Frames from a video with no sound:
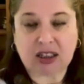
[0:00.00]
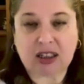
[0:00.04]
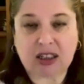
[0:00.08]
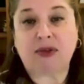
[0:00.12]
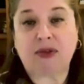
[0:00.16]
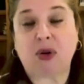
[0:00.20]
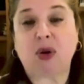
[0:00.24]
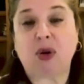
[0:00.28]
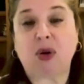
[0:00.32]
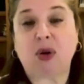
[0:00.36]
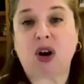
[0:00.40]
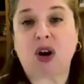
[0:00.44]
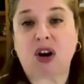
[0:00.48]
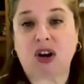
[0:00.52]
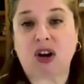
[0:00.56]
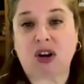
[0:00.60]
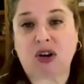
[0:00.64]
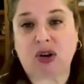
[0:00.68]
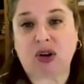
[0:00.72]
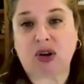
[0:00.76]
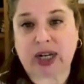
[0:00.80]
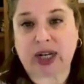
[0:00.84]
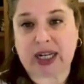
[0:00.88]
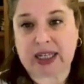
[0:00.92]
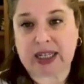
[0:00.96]
for our
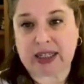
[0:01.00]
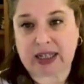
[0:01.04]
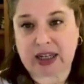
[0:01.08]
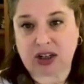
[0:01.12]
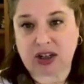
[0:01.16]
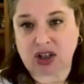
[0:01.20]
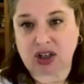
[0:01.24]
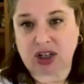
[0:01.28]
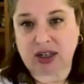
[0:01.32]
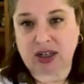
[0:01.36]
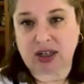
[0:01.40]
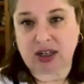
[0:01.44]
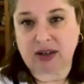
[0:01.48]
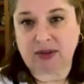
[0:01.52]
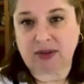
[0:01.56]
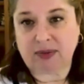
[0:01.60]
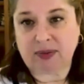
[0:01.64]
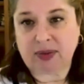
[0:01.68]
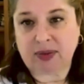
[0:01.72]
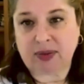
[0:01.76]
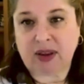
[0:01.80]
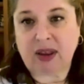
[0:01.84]
organization.